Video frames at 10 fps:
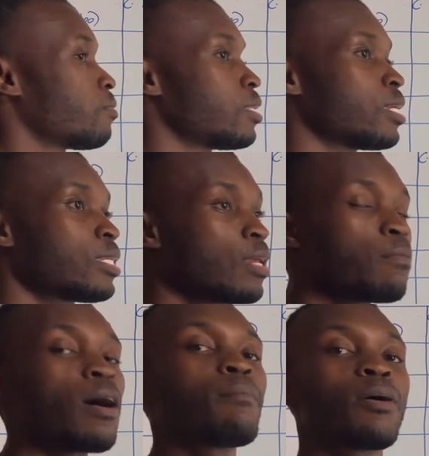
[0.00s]
the same
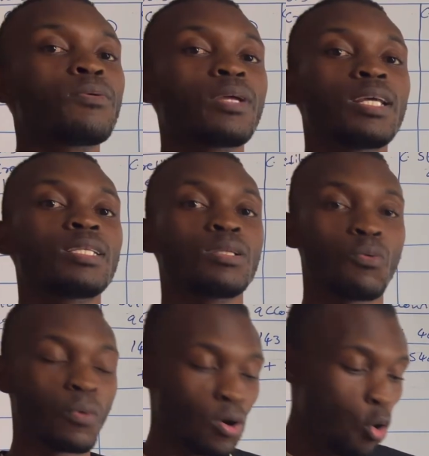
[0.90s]
amount as
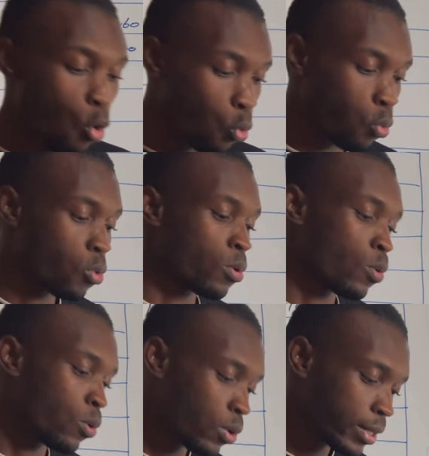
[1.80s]
we owe
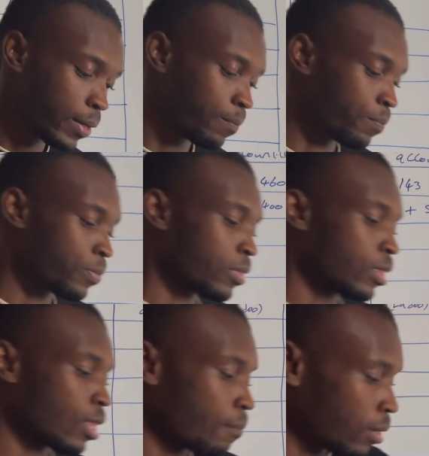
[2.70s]
okay
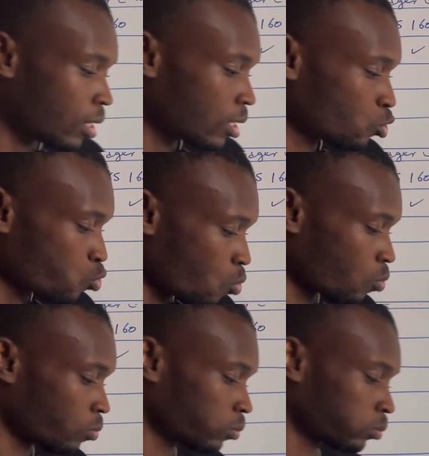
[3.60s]
number two
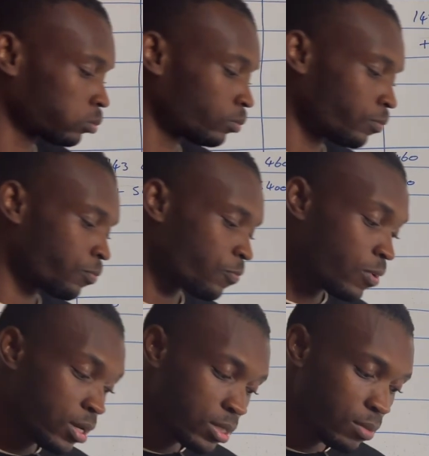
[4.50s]

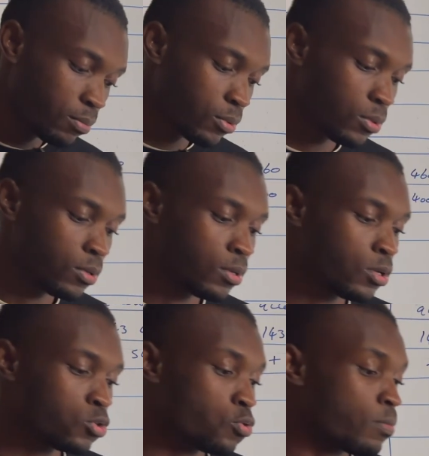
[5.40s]
very simple
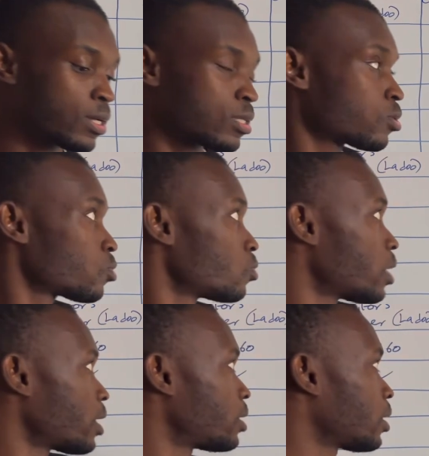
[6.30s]
two marks to do that